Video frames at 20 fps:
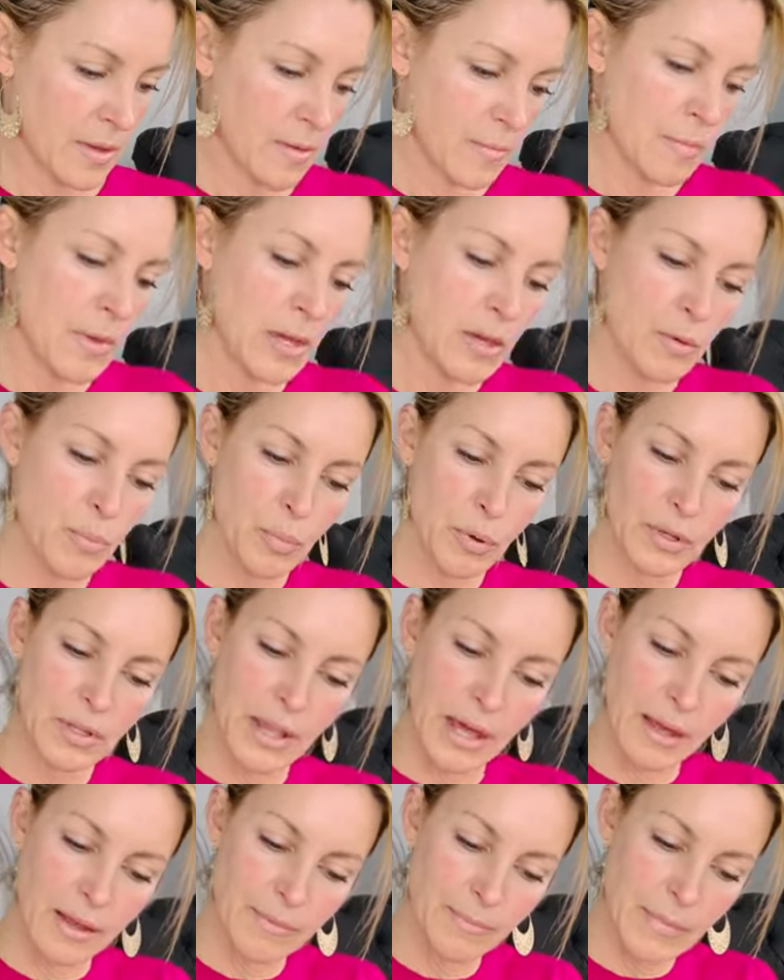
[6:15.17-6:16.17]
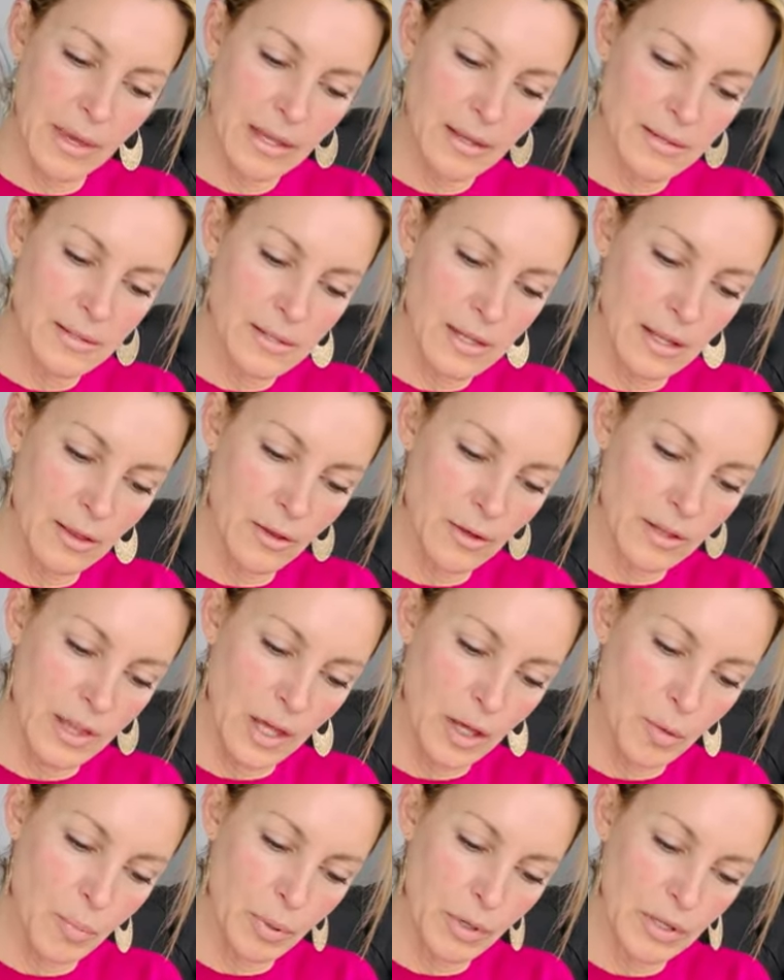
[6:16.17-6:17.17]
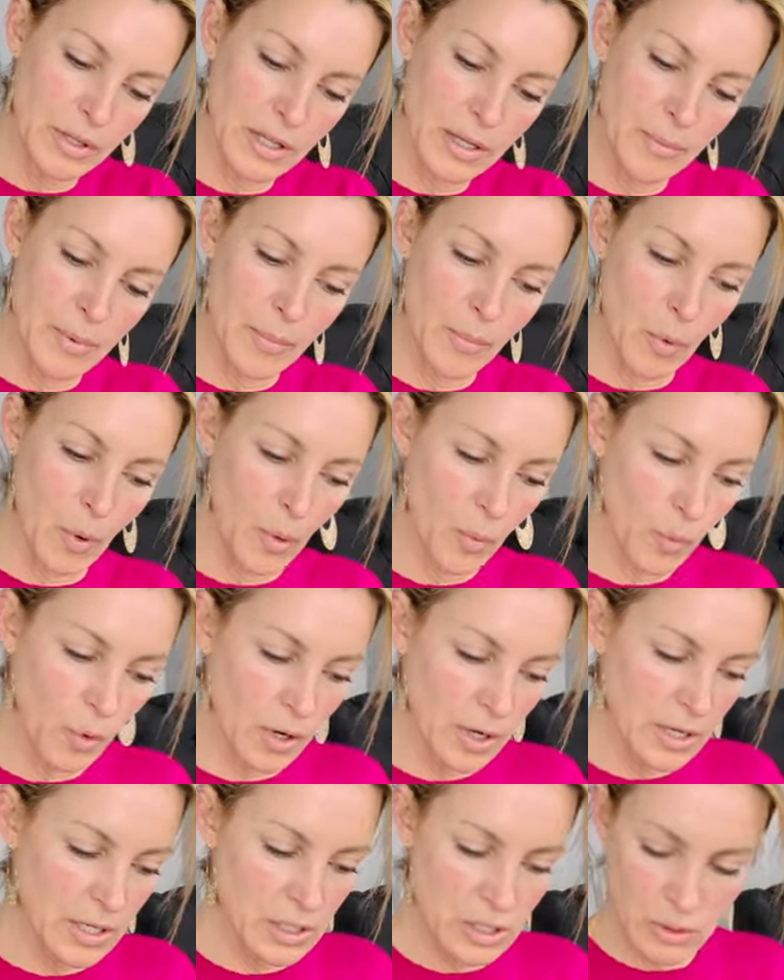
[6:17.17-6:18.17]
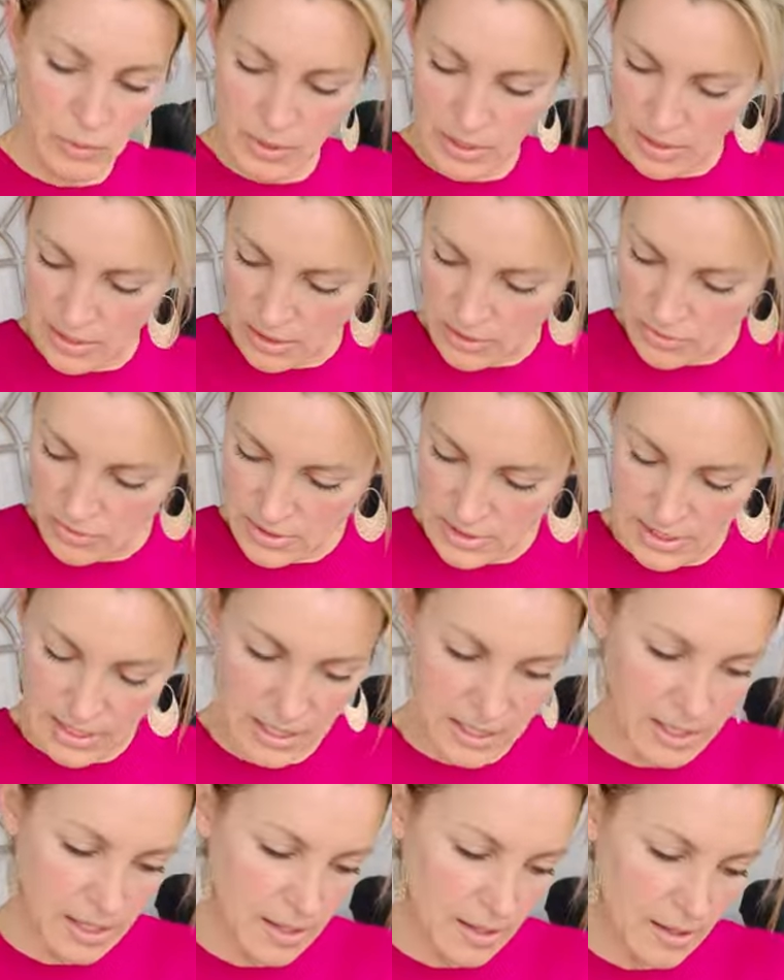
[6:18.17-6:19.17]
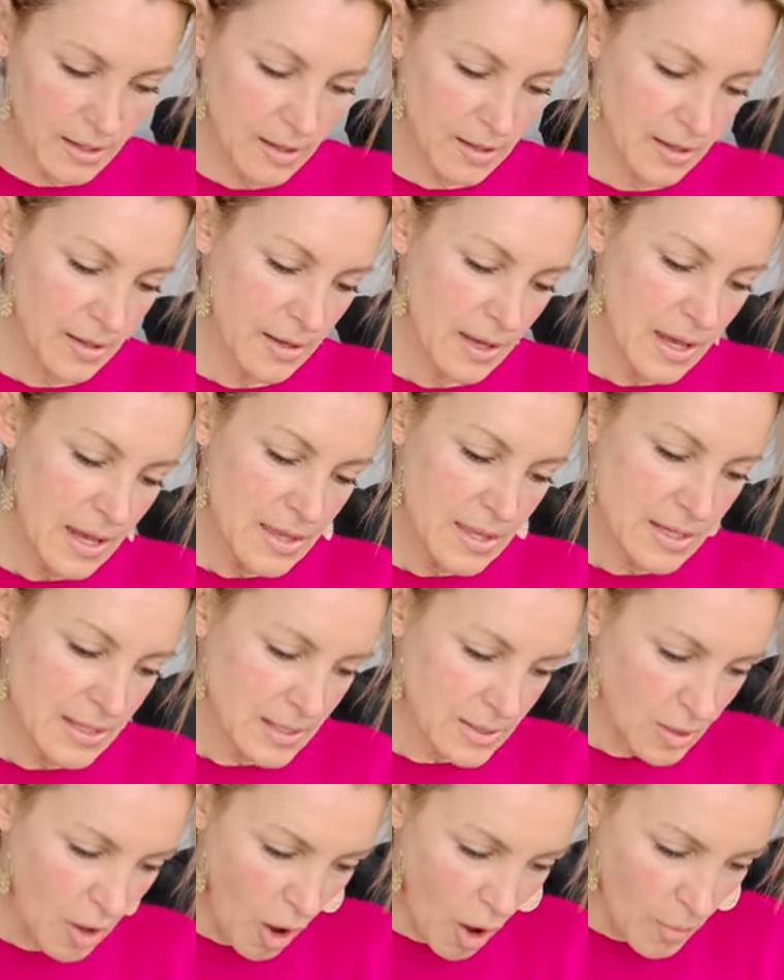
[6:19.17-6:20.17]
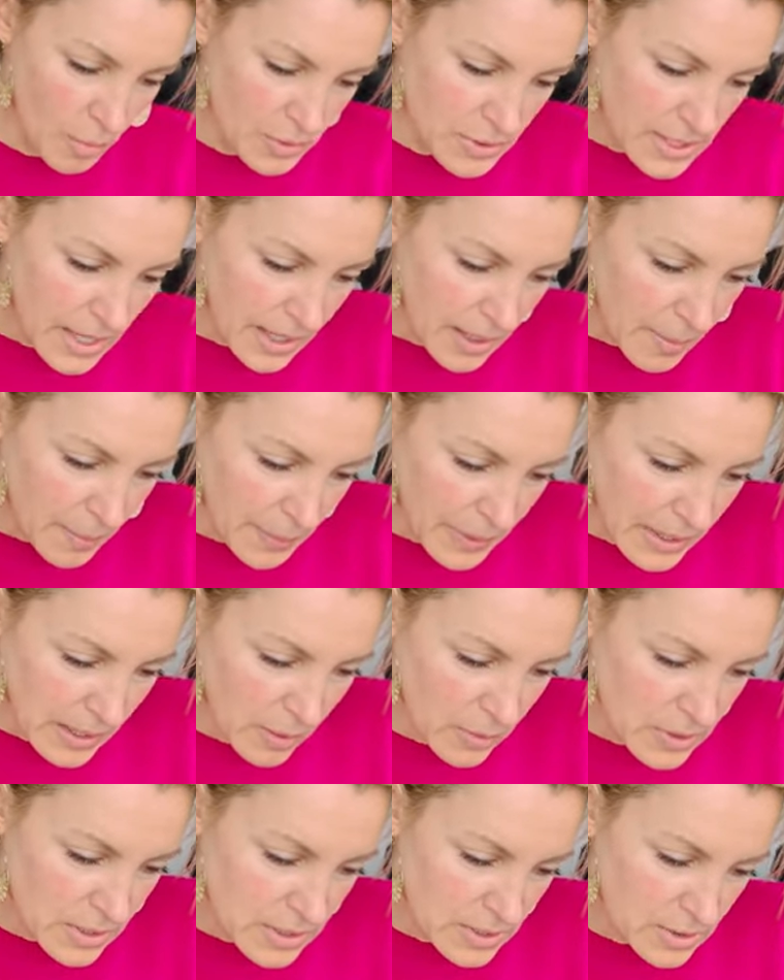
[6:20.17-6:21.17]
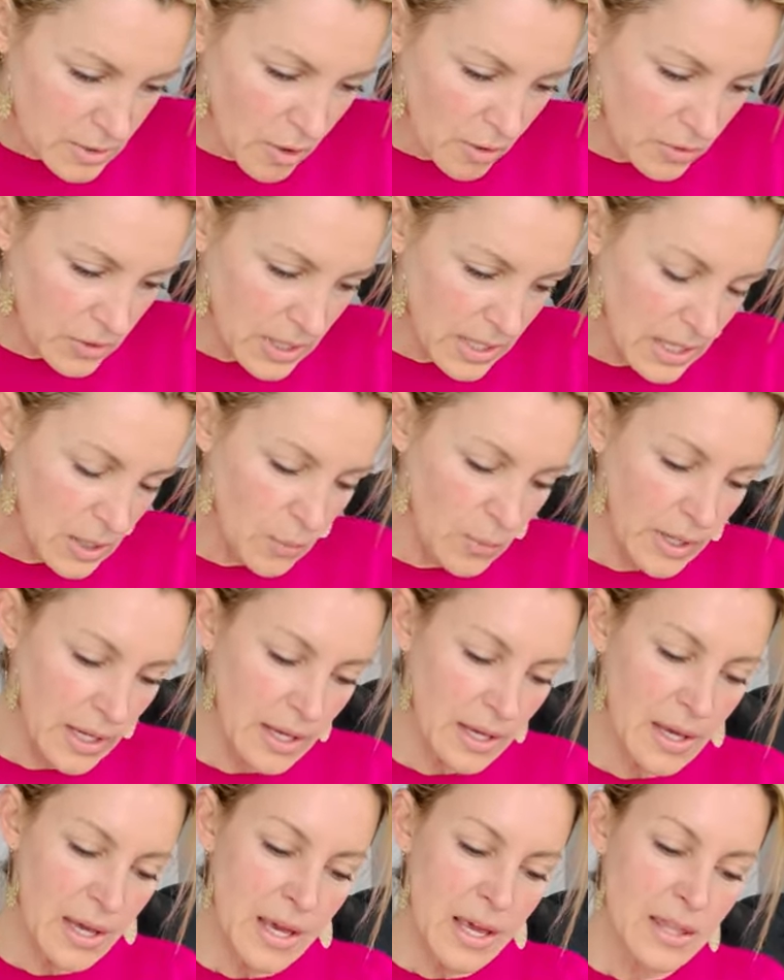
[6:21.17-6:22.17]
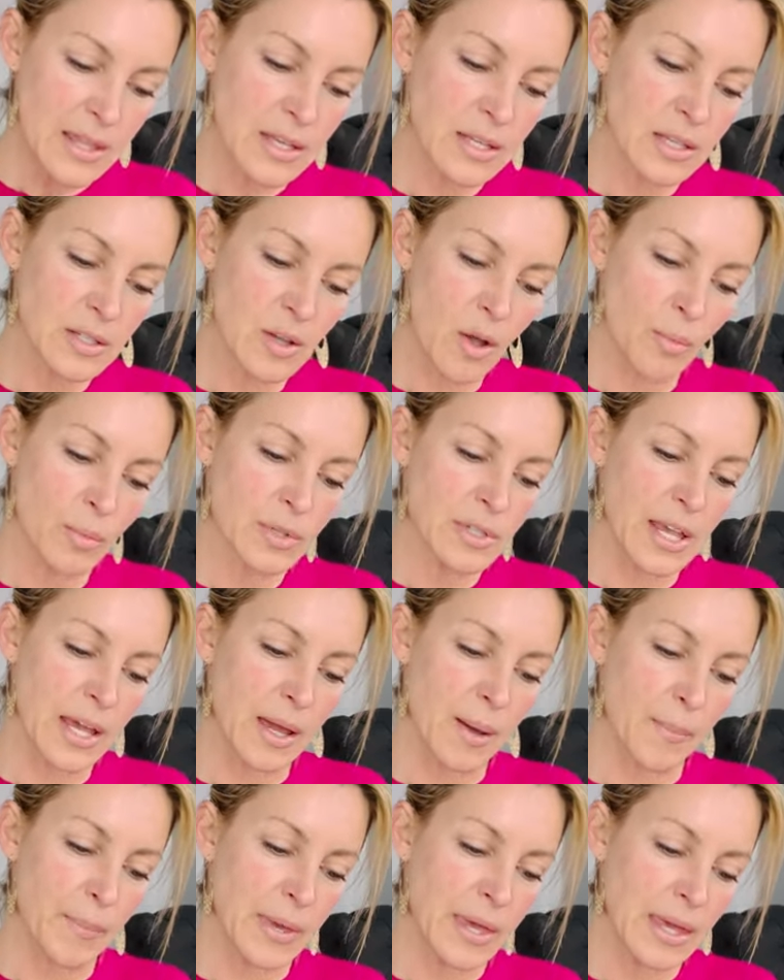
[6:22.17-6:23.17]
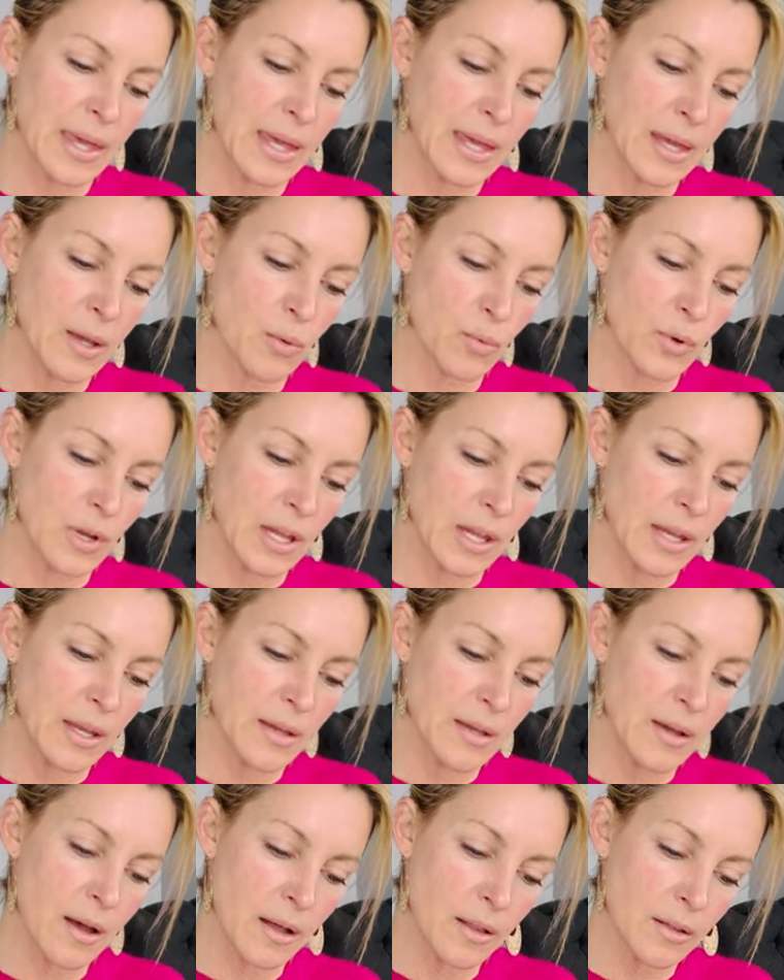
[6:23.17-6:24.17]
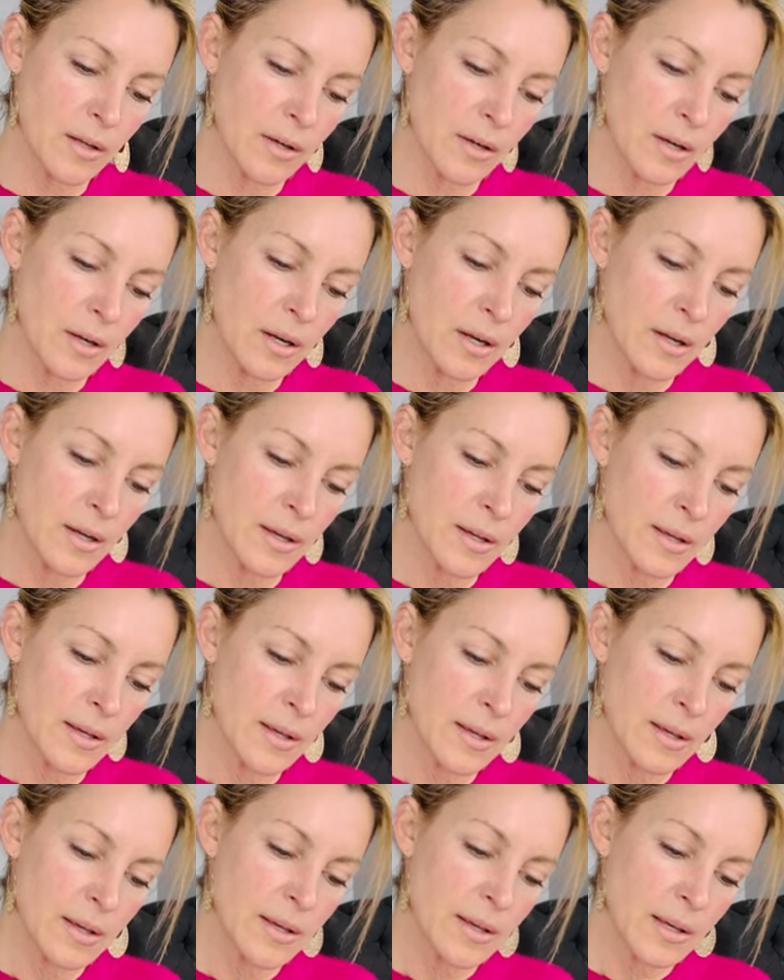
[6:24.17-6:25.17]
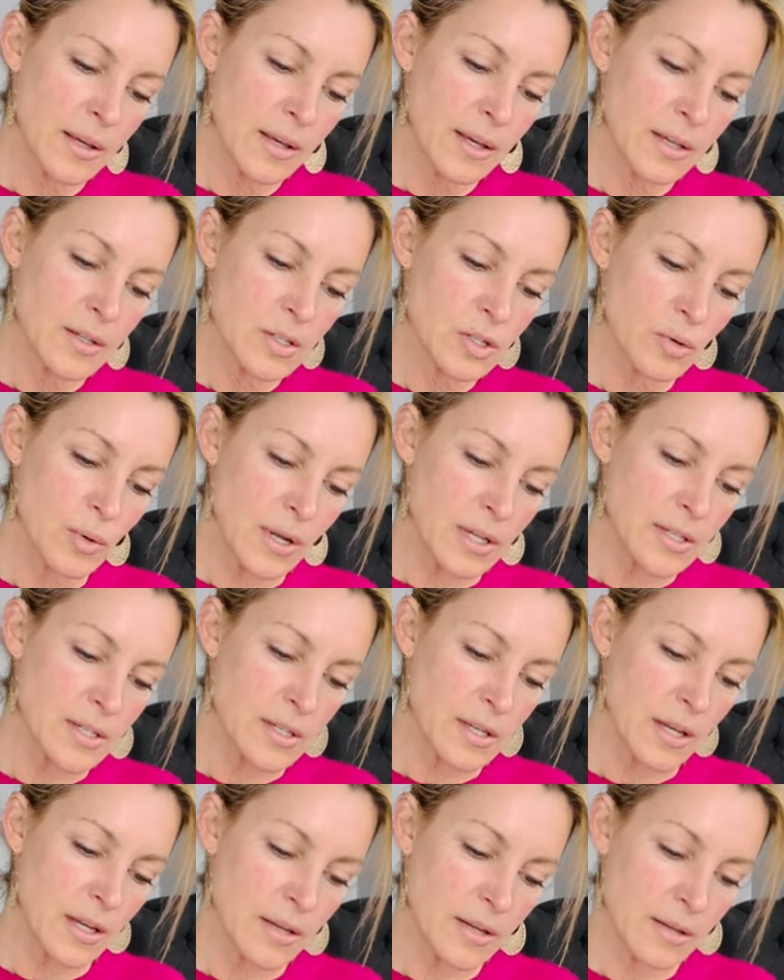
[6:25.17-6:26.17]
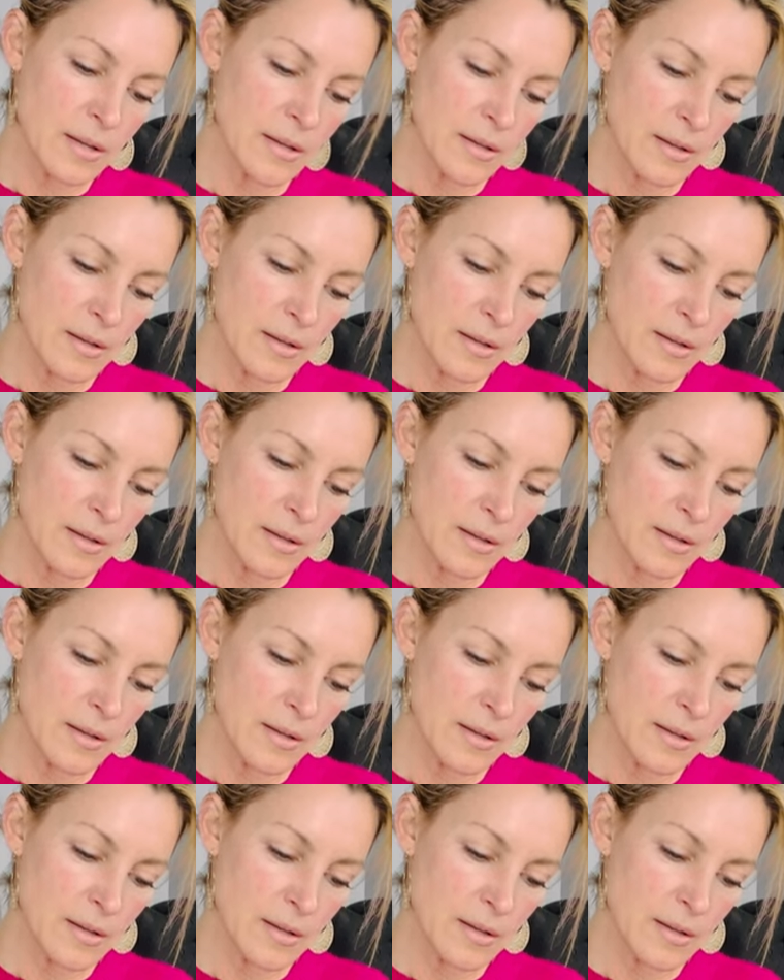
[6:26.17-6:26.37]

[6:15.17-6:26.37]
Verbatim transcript: Make it look like you put a little bit more work into it than you did. This is almost like a pea. Oh, this is called kiwi. This is almost like a pea green color. Interesting.